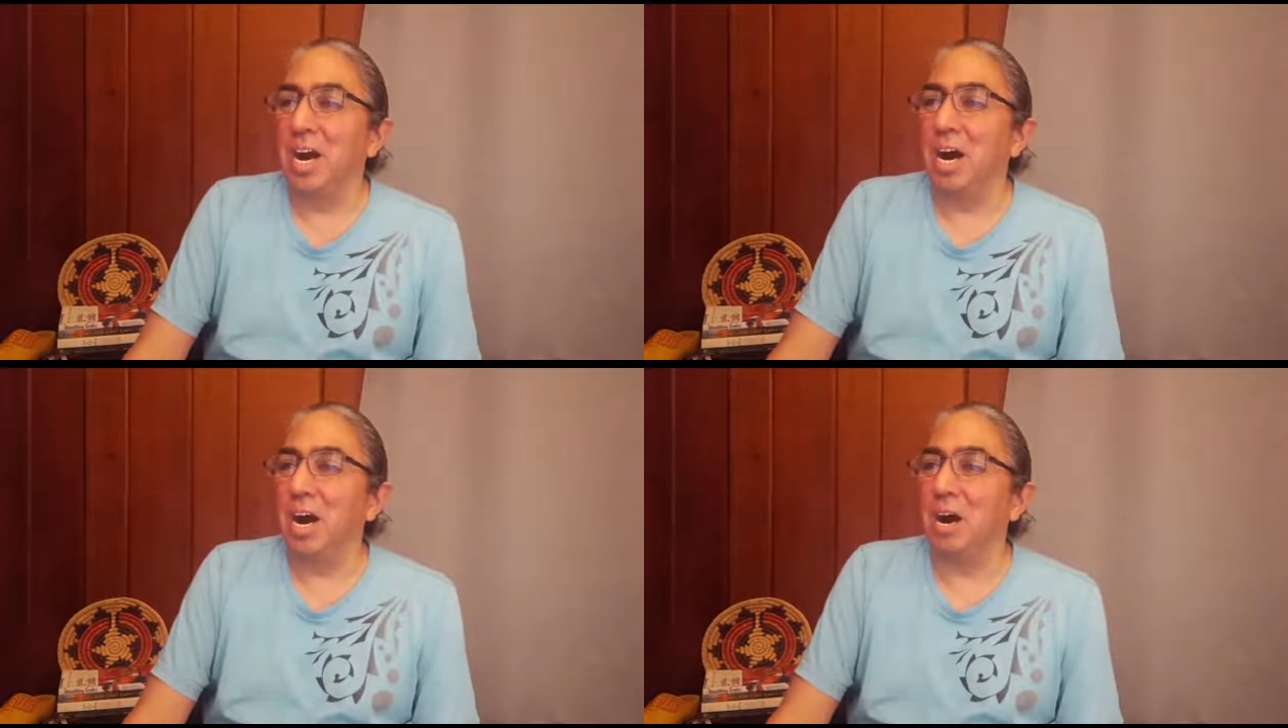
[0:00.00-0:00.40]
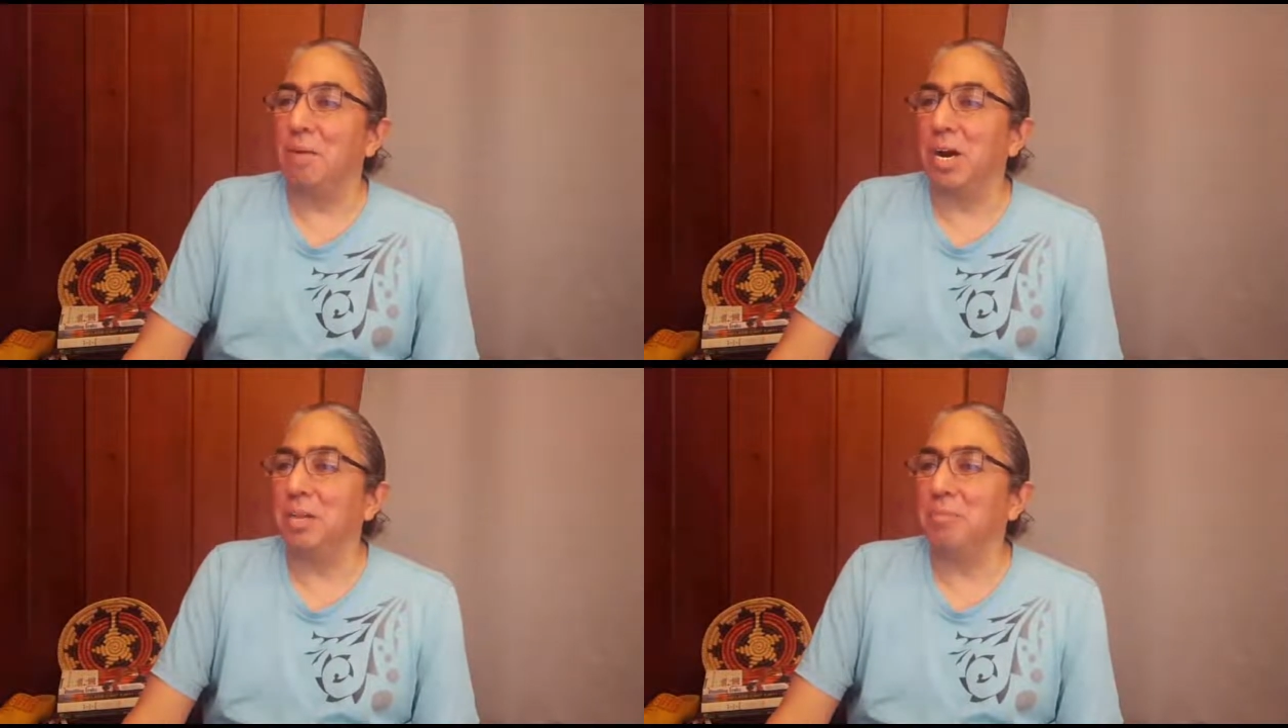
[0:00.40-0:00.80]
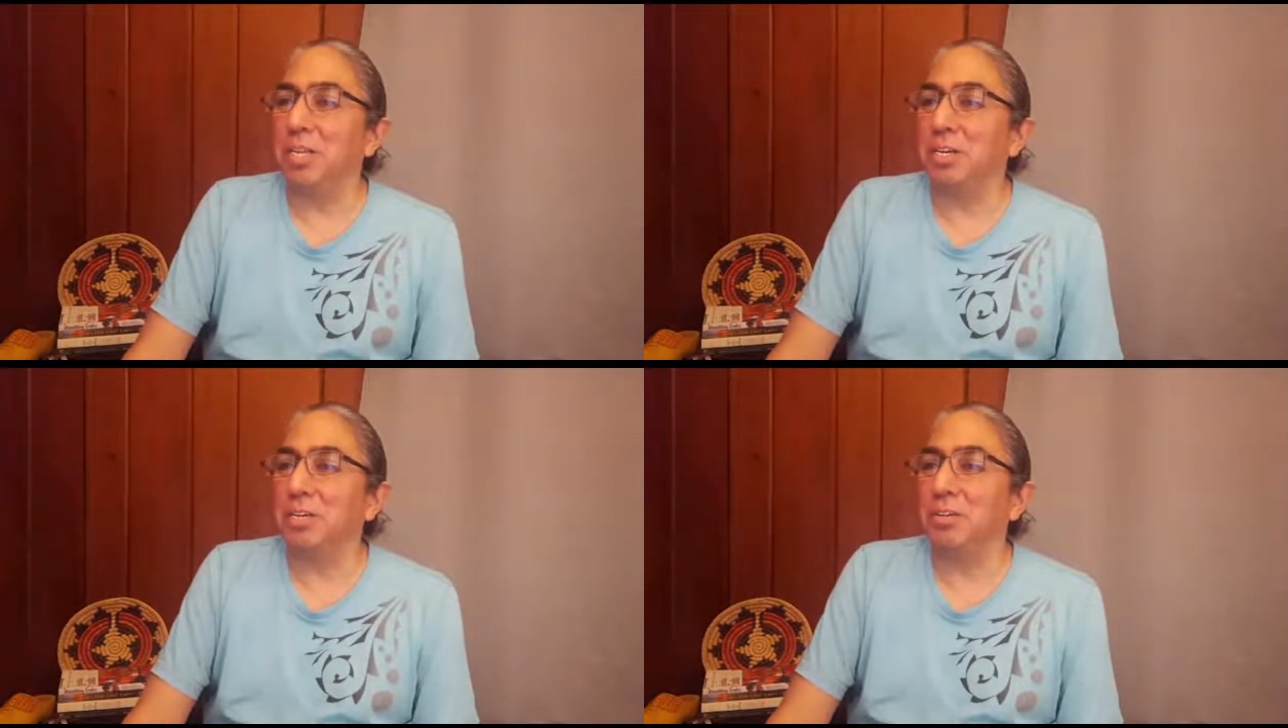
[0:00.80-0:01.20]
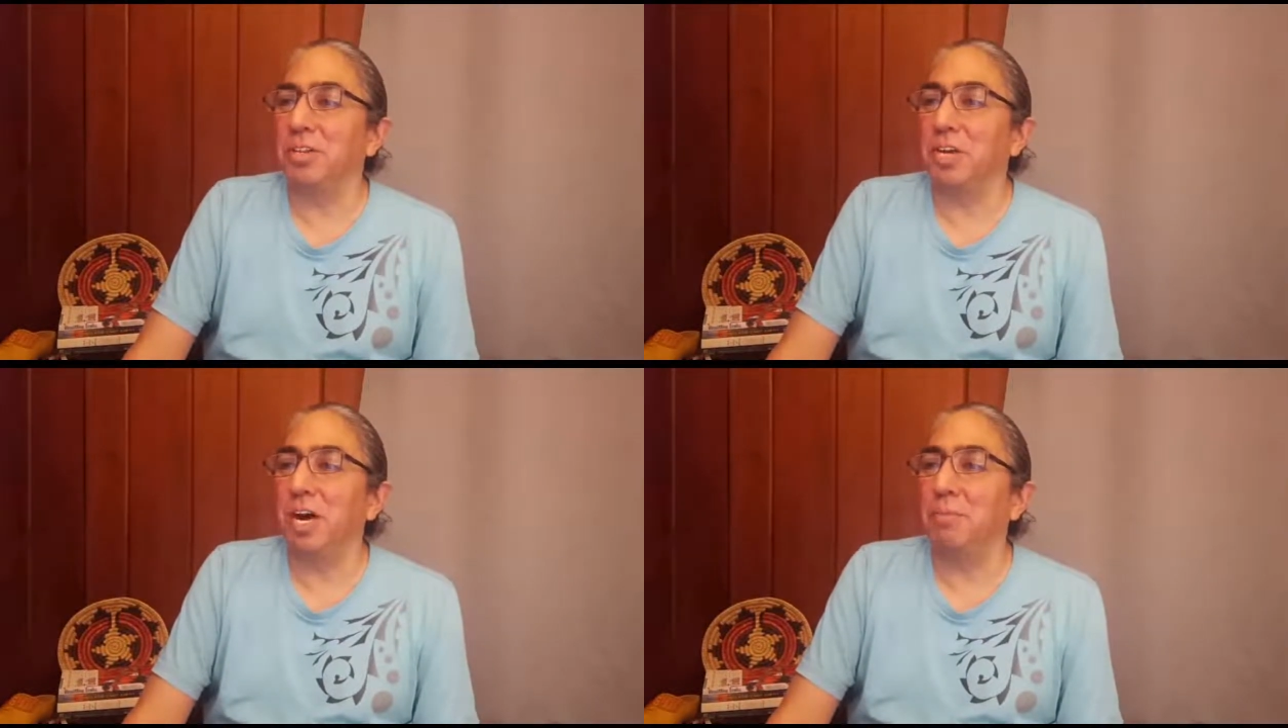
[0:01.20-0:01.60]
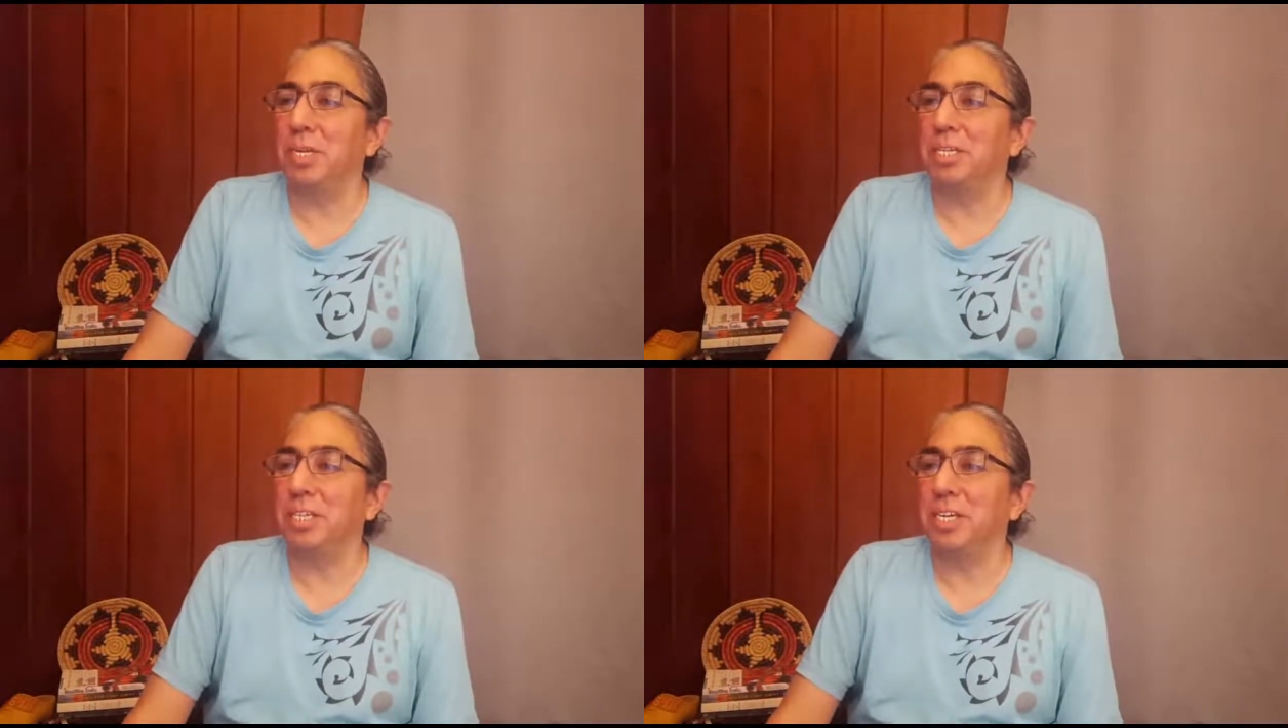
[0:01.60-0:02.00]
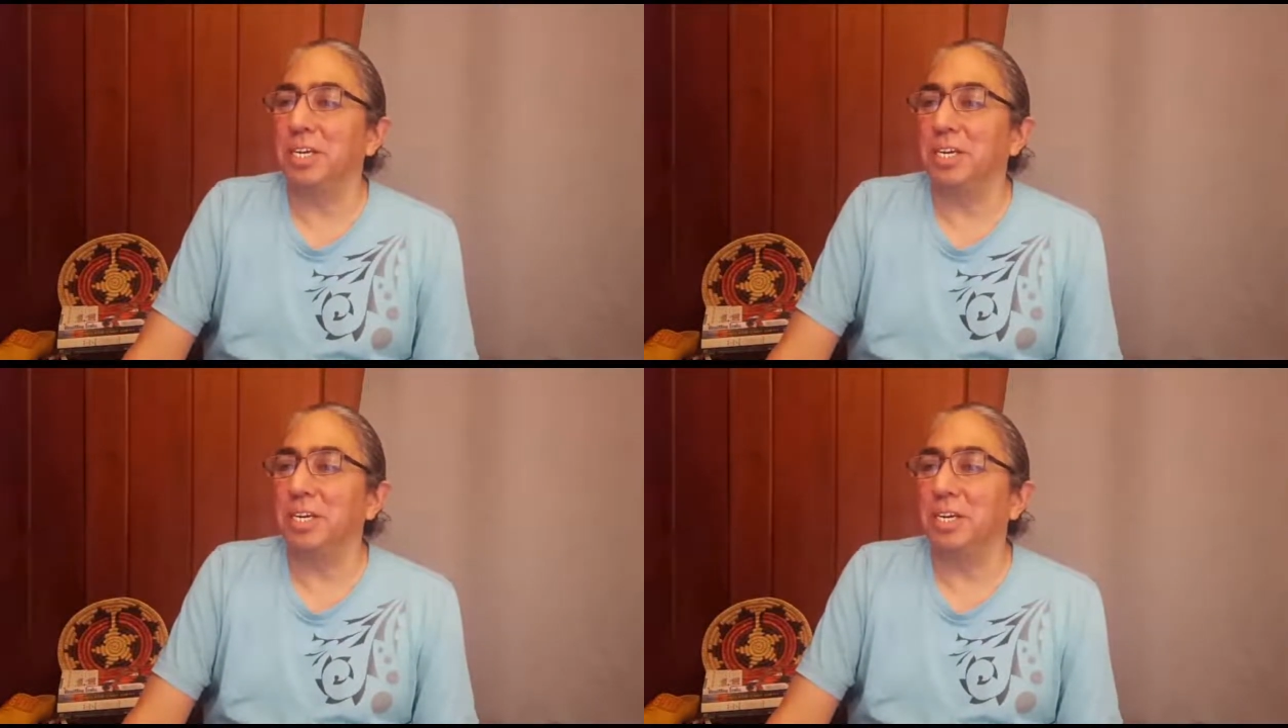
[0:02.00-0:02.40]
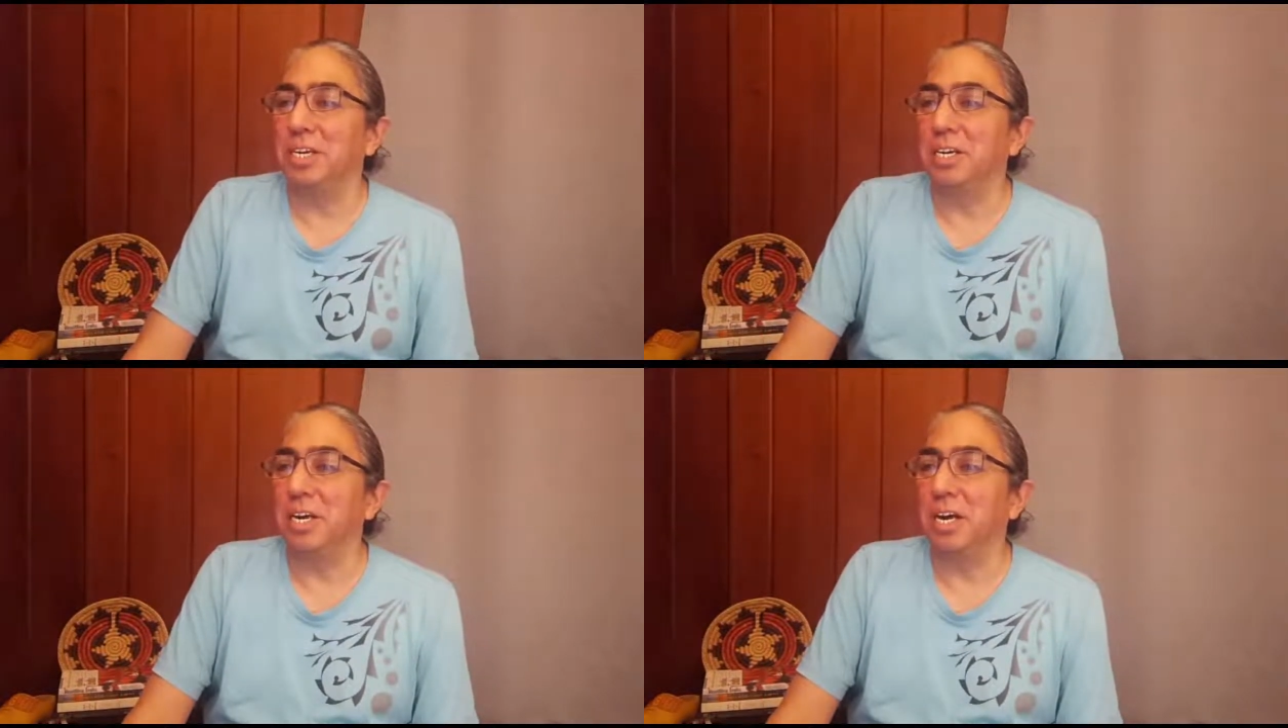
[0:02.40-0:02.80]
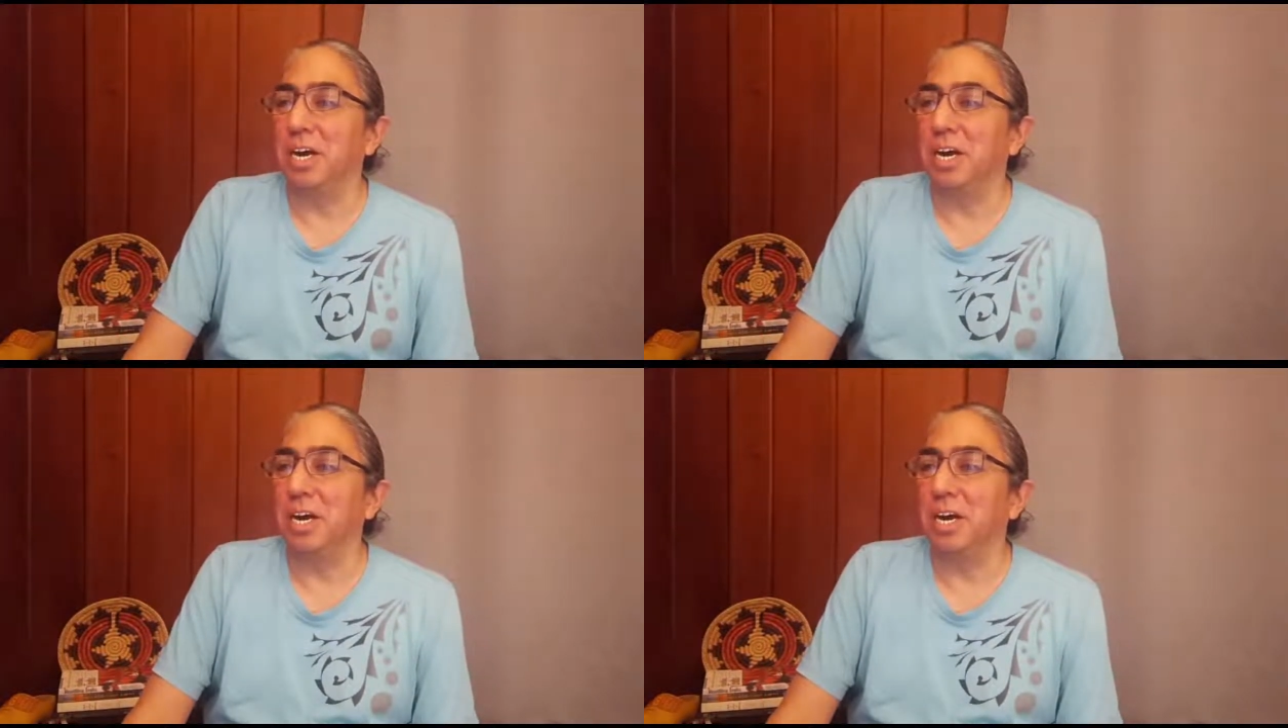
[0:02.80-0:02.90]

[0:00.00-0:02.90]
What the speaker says: Let me look through the comments here.